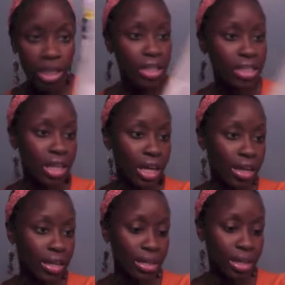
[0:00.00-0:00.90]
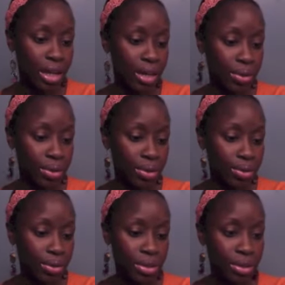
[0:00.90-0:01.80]
It is like, I don't know,
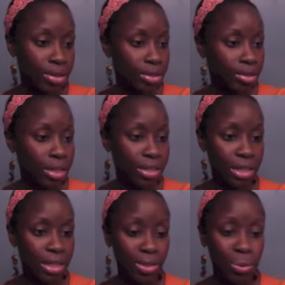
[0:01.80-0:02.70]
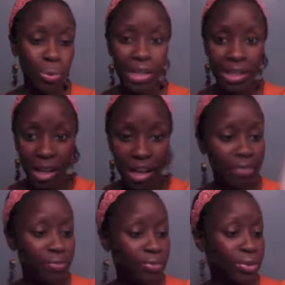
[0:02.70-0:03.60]
again, like
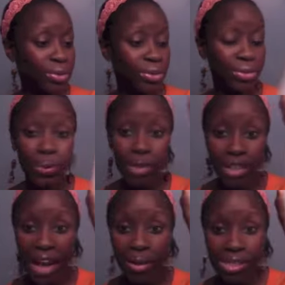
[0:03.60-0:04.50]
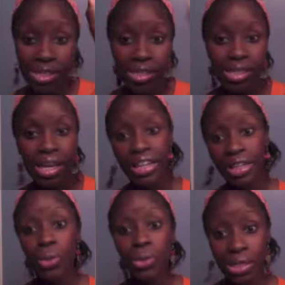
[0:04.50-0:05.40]
$2.99 for 30 ounces, and it
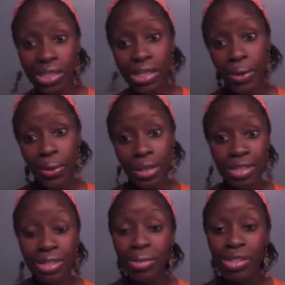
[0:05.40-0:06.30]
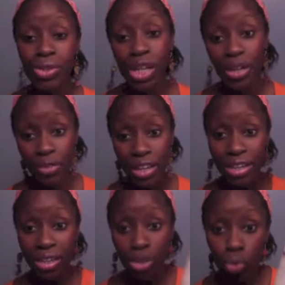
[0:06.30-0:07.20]
goes on sale, okay? So sometimes you get it for like
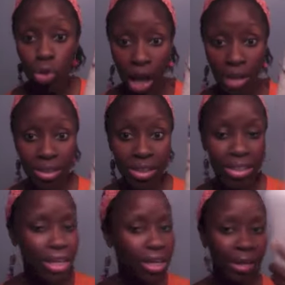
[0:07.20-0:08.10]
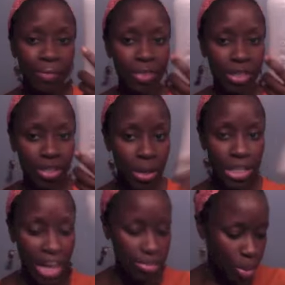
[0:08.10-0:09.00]
$2. This is crazy.
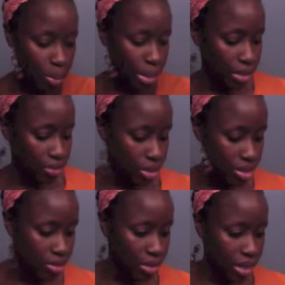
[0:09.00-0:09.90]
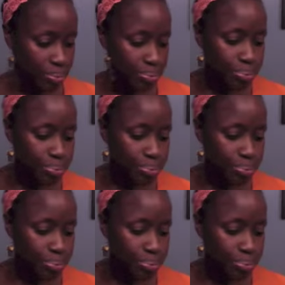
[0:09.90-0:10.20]
I have so many of these, all right?